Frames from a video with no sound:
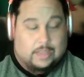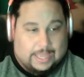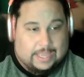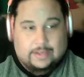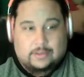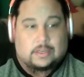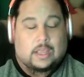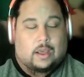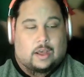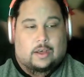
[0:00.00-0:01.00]
and
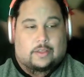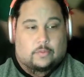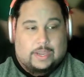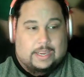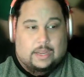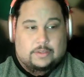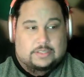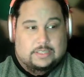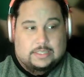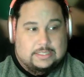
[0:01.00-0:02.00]
uh, the White House
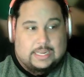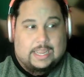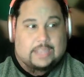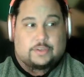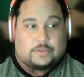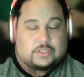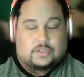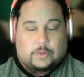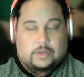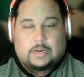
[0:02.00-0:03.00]
to this day uses
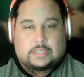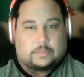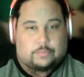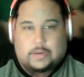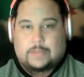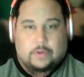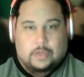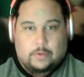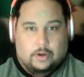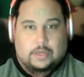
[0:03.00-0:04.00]
Twitter as a primary
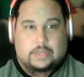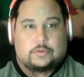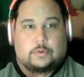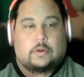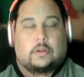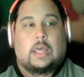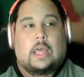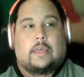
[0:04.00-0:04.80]
marketing tool.